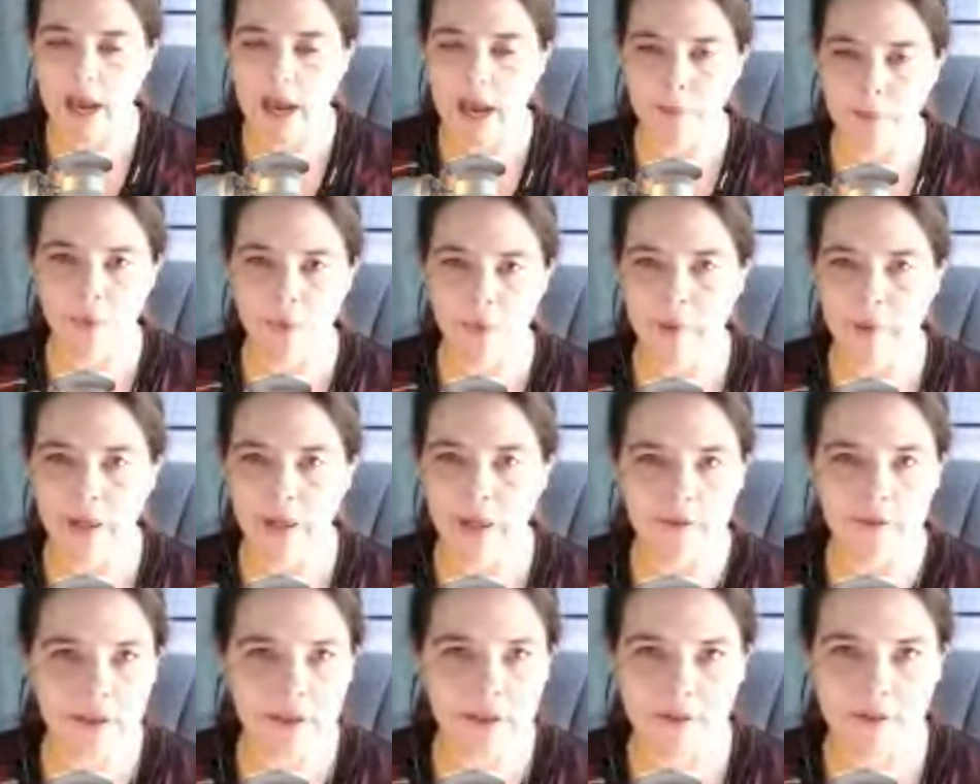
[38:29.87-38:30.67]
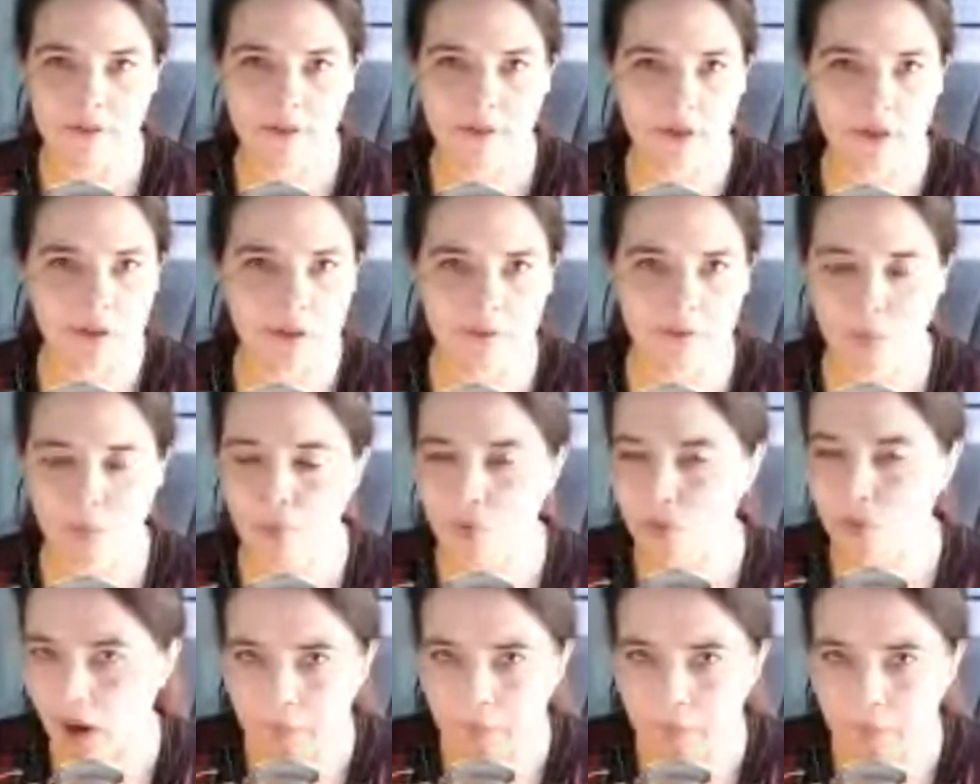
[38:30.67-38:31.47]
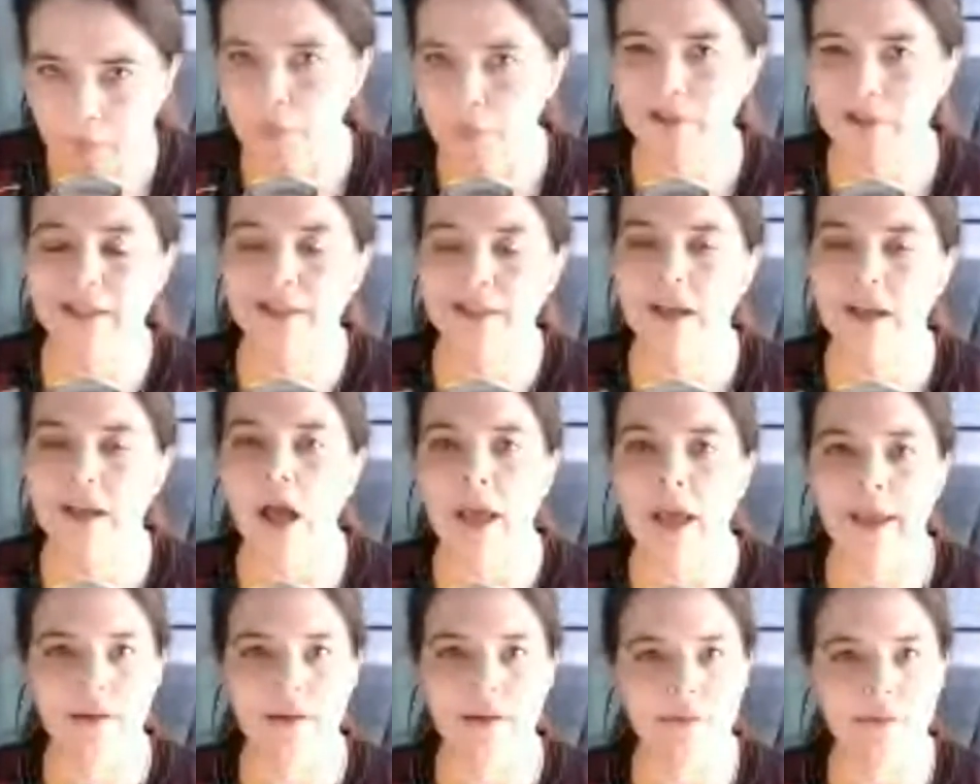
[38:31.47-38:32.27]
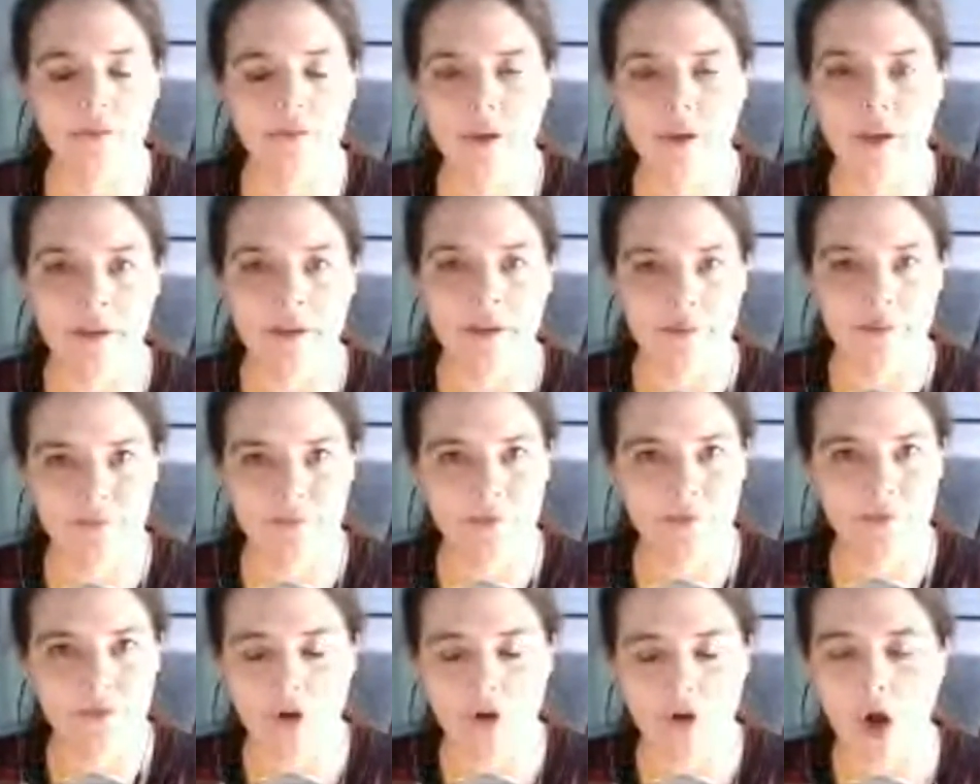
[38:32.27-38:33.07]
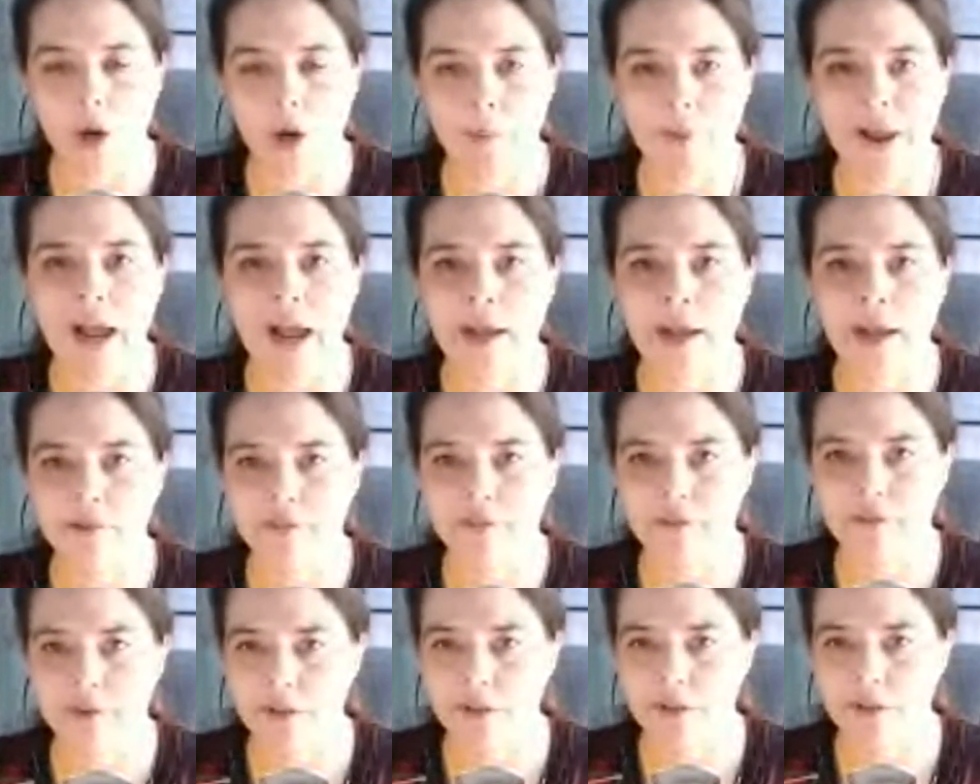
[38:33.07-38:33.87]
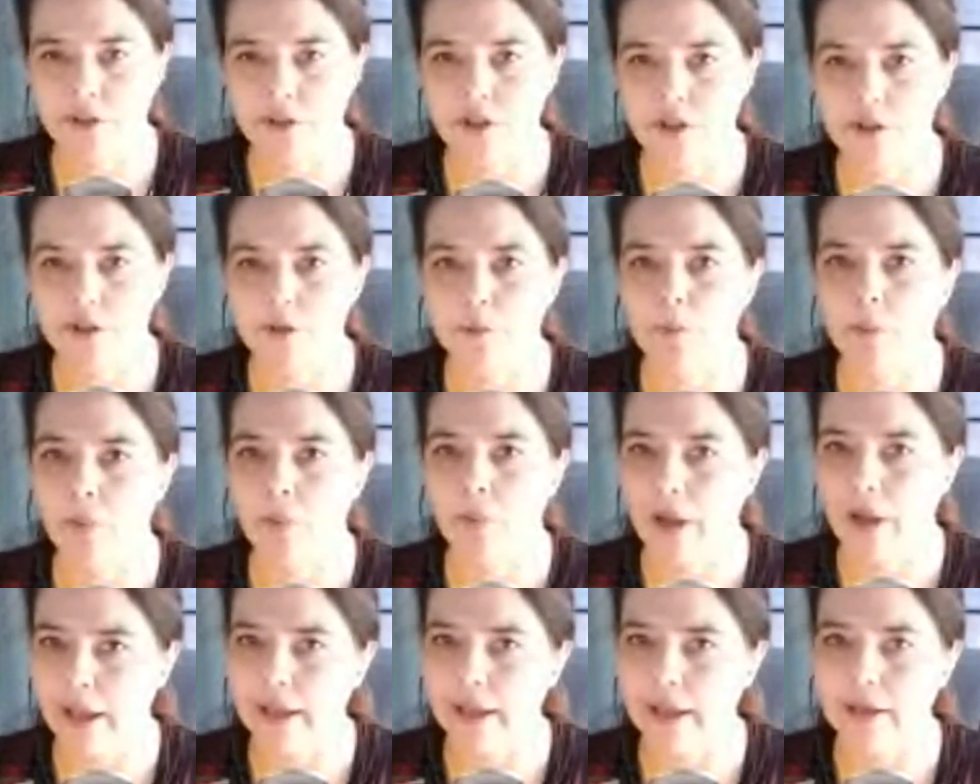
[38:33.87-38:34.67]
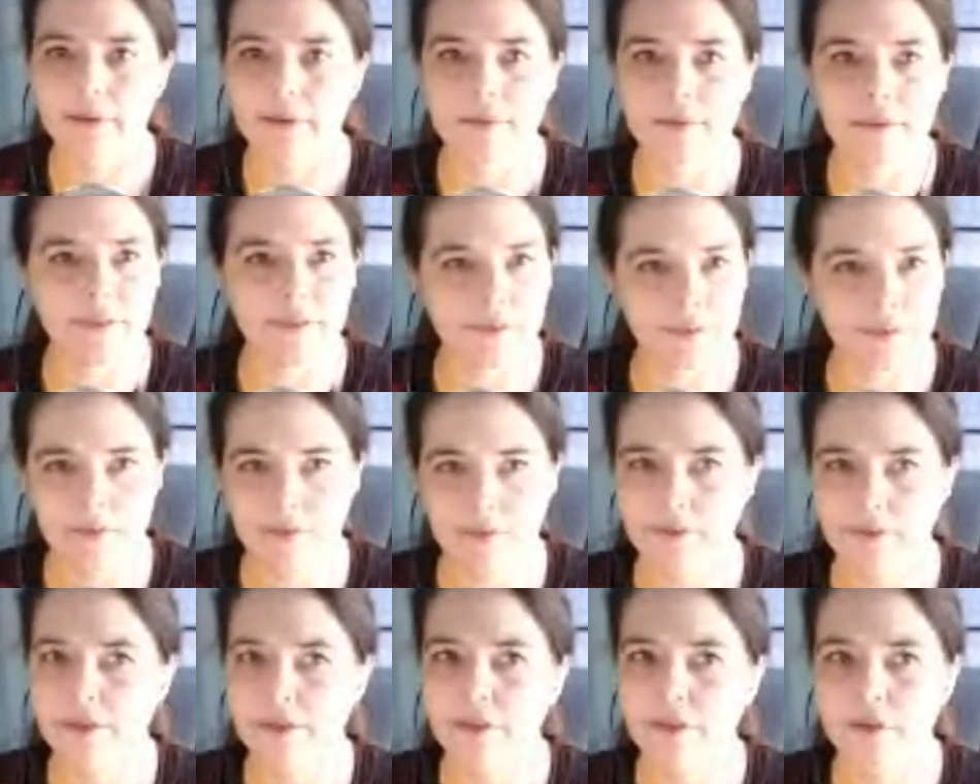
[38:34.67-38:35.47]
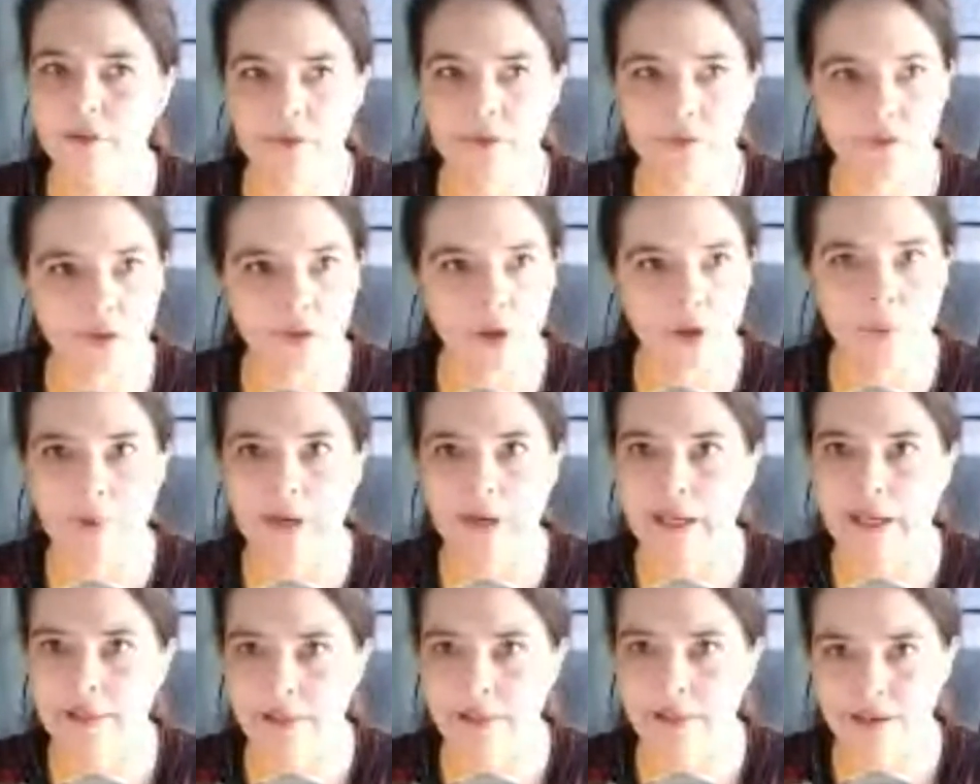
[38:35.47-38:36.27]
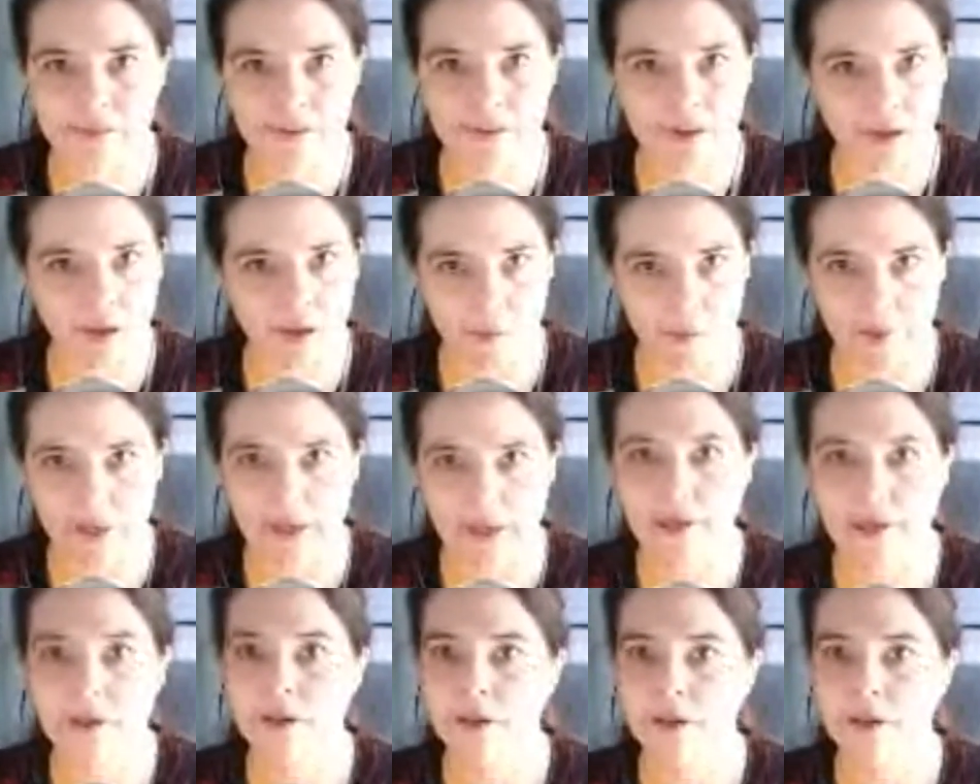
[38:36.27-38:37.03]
Kuiper belt, it's it's probably not a star passage, but there's so many things it could be.